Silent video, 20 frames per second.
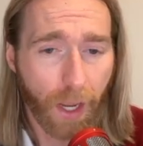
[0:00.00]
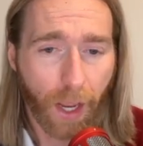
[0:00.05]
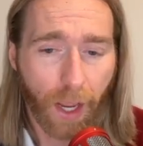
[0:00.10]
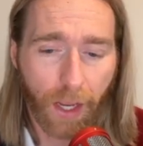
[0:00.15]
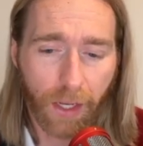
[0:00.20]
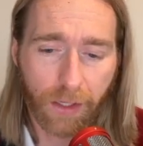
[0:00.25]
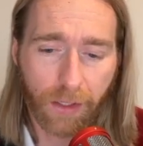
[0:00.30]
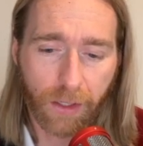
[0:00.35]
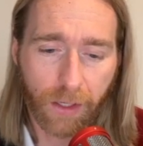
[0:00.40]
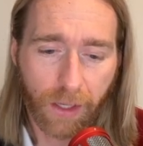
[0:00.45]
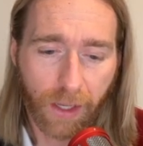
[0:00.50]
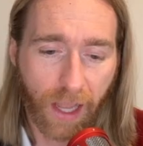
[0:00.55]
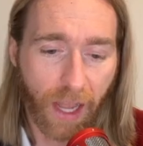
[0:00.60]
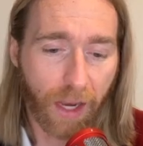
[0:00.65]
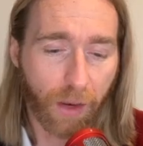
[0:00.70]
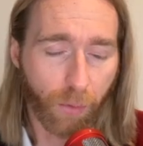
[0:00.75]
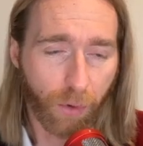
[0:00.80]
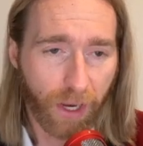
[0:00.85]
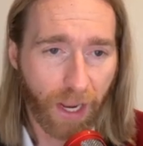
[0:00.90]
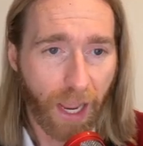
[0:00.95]
And then
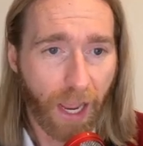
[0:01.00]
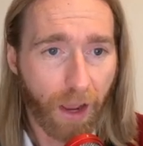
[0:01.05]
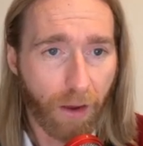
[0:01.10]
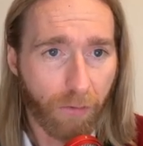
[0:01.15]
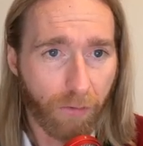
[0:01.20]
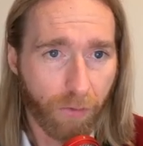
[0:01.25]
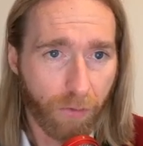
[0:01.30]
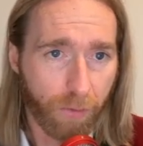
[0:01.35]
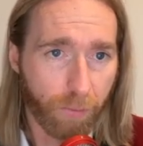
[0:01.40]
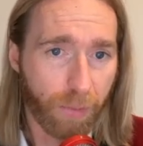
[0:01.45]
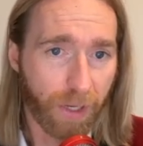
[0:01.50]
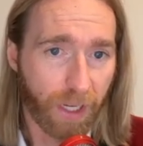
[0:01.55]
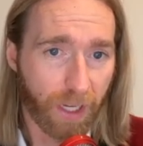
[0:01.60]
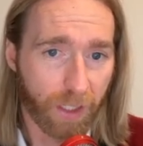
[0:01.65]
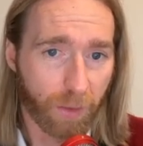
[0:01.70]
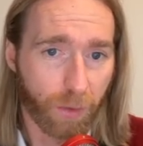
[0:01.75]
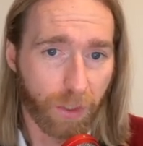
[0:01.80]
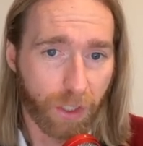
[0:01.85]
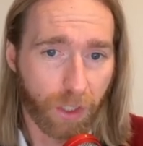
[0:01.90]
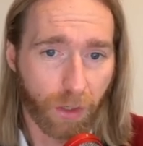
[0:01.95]
it would have, because
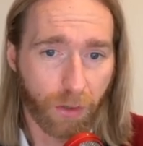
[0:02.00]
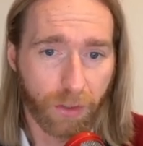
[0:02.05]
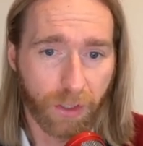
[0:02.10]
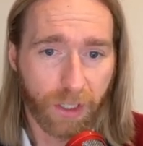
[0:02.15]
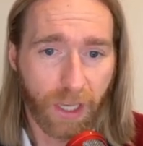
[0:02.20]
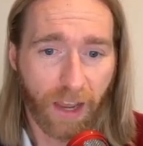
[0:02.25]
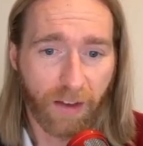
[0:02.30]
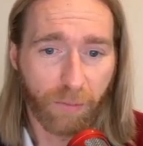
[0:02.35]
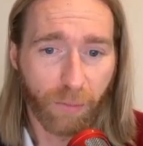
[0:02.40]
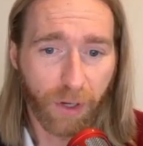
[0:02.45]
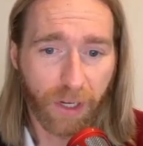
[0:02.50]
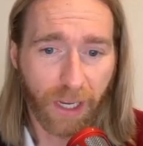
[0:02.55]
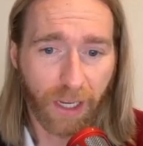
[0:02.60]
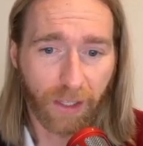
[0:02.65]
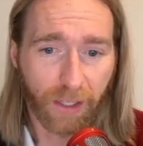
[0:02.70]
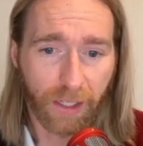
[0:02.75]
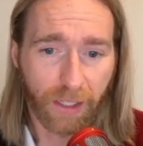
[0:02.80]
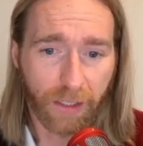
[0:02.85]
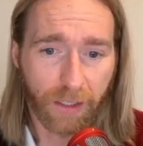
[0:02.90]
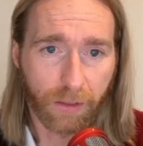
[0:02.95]
we chose to have booking
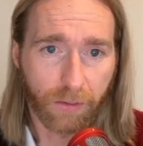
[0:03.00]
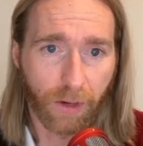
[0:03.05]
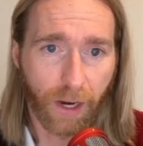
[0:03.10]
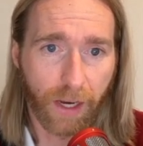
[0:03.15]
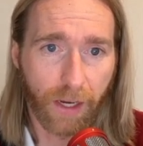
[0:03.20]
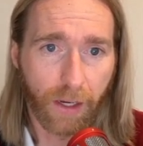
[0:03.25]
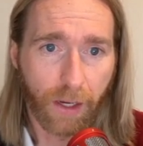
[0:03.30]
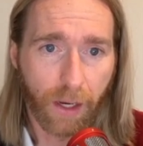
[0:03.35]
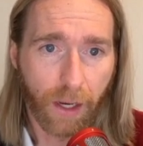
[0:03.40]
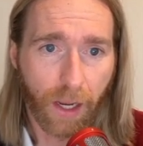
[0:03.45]
links, right?